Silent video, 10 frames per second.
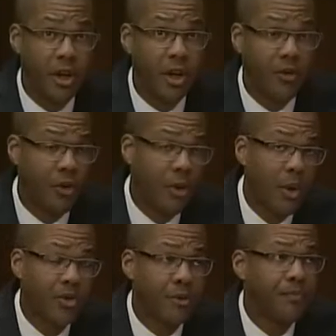the
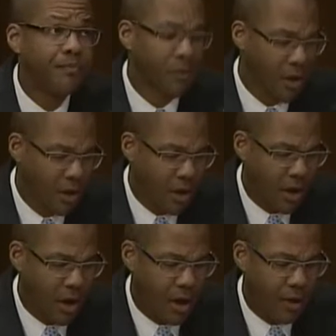question.
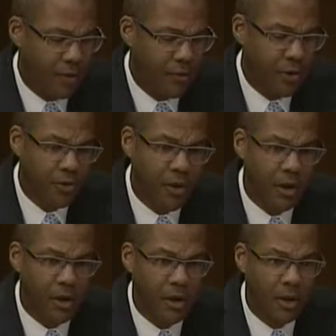First of
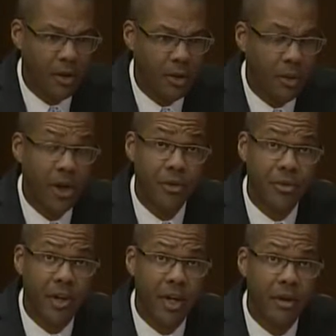all, we
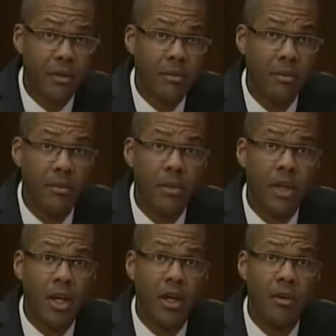understand
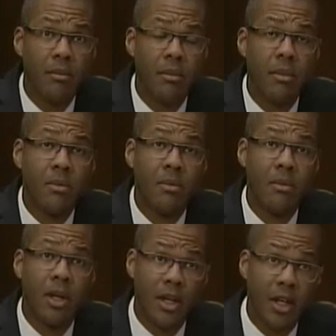the
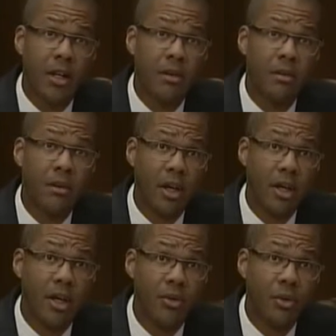intent and
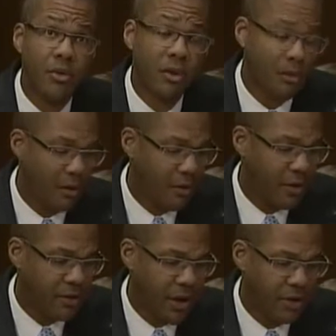the interest of
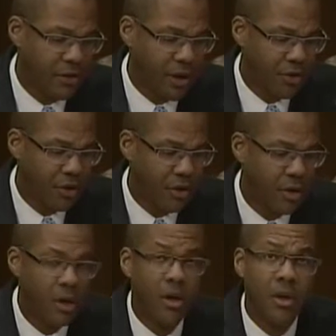this legislation,
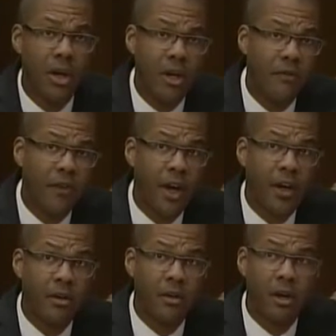and in
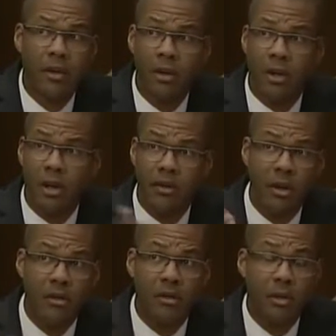fact, as I
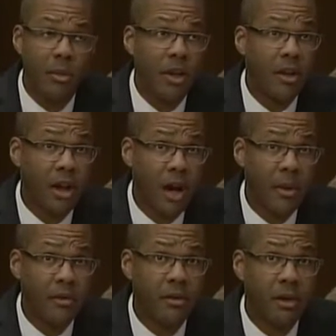listened to many of the
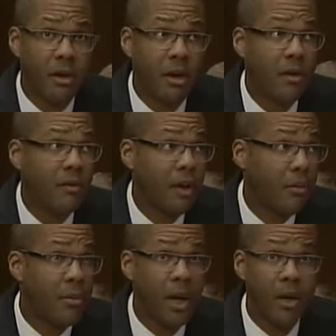comments that have
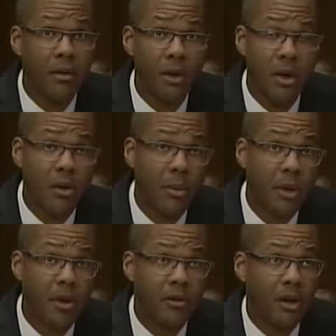been made here in
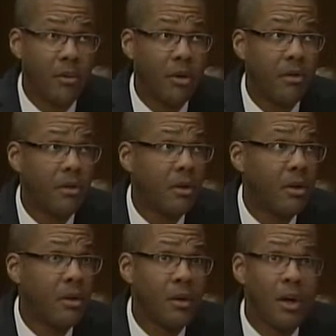opening statements,
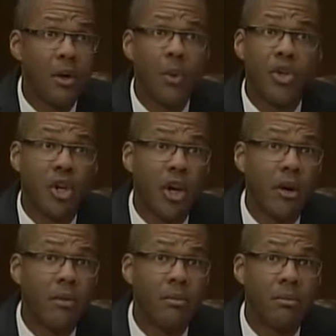we
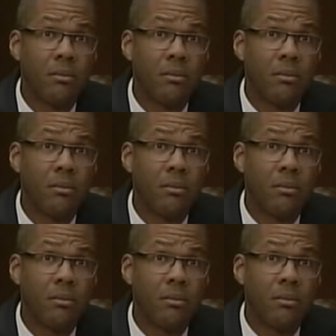share